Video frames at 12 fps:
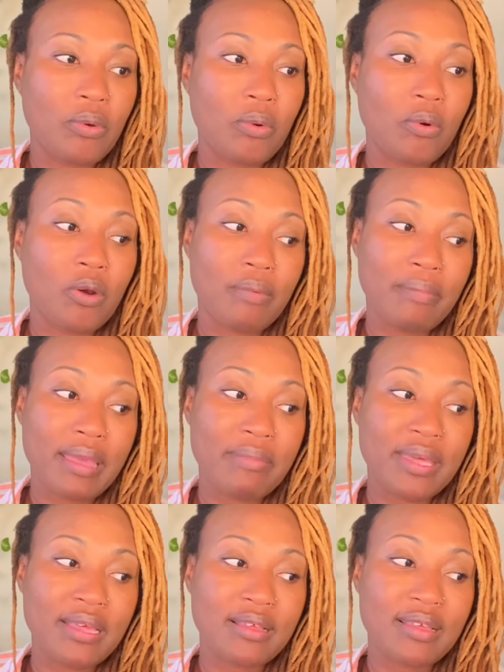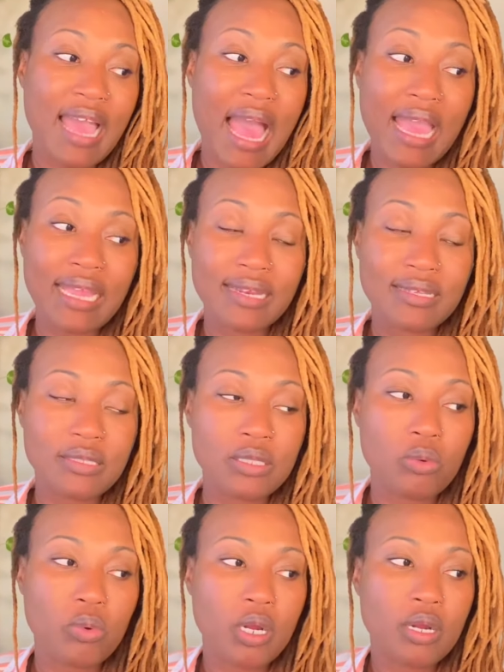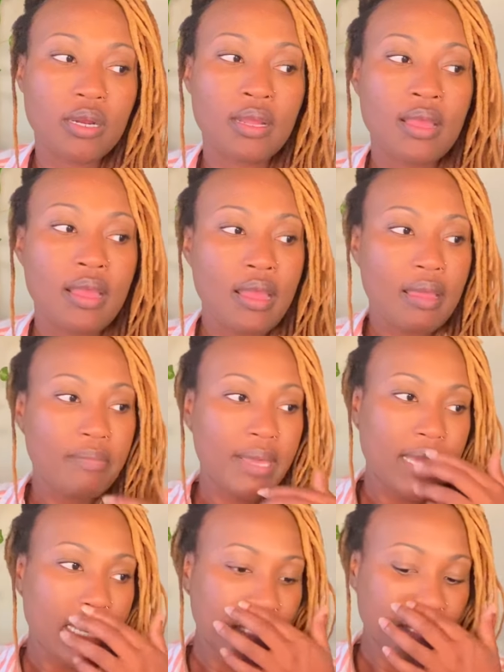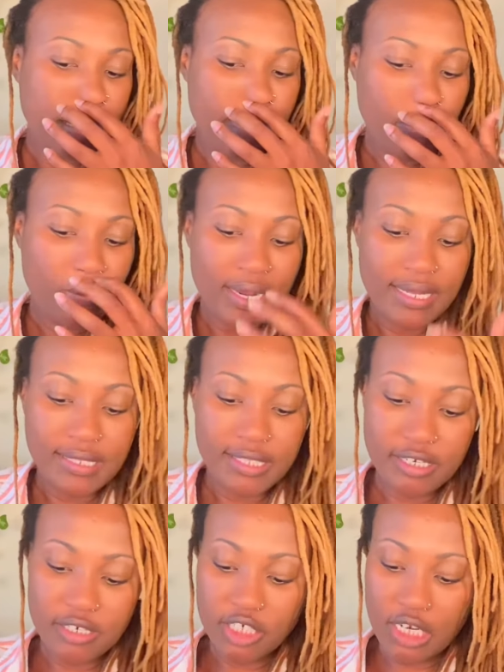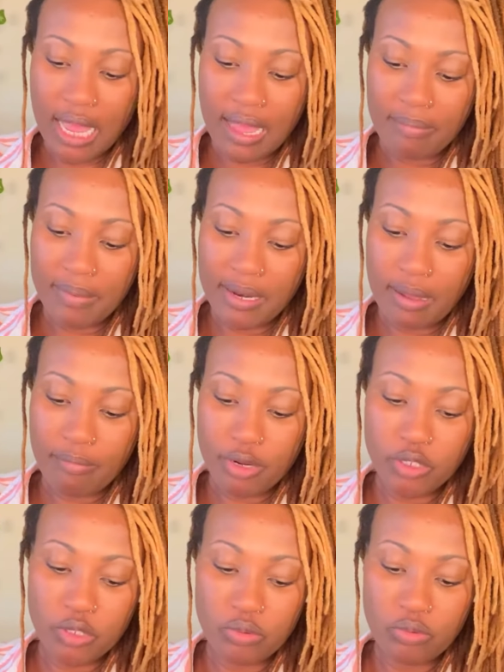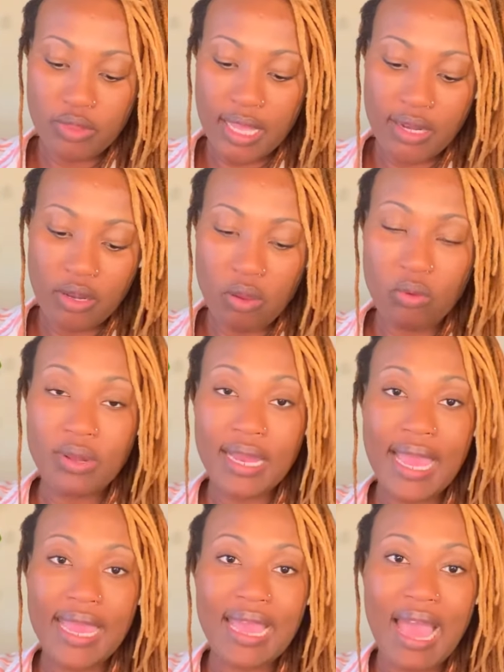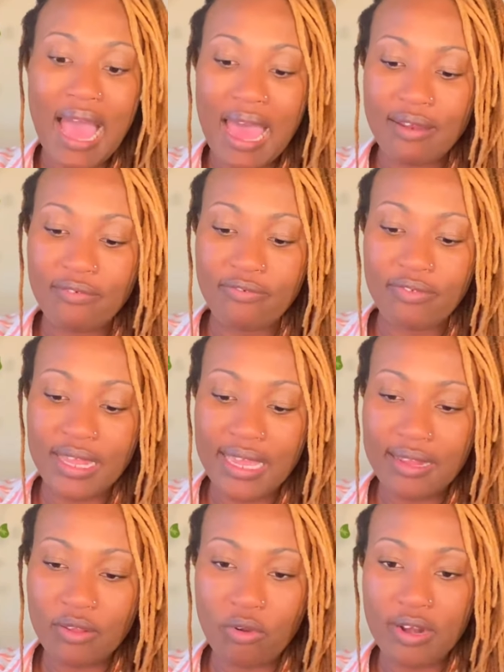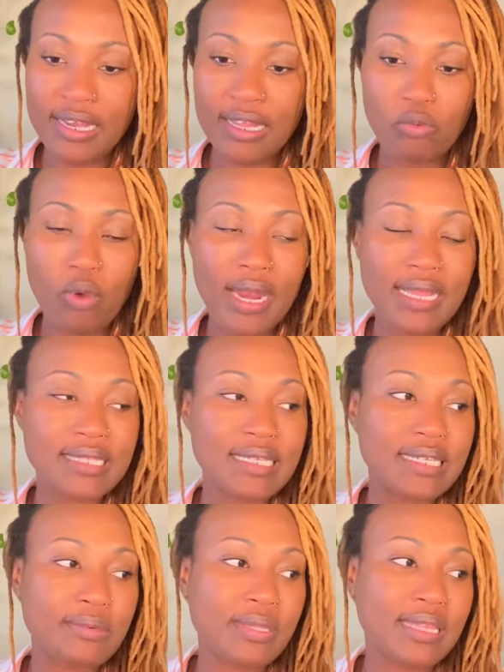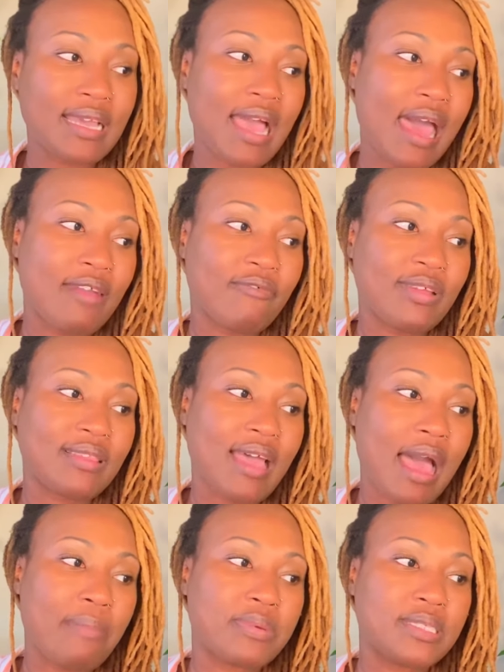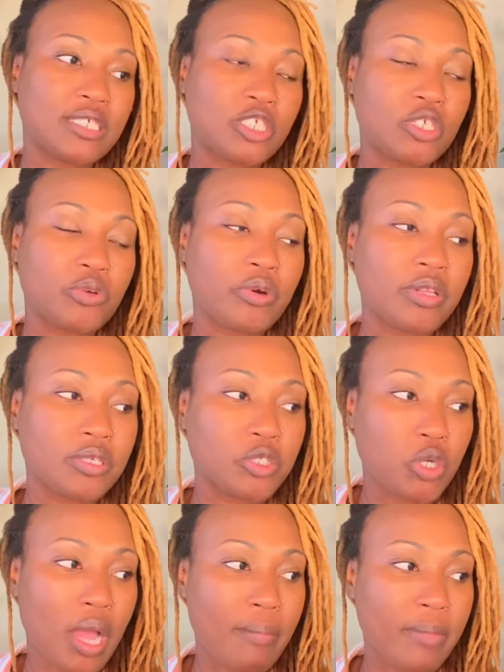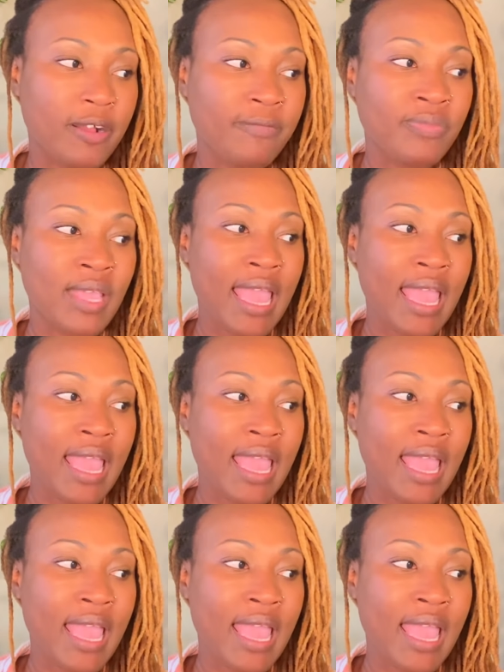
or maybe kind is the word, because number one, it's their job, and number two, they don't like conflict or de- wanting to deal with the conflict, the opposition, or the drama.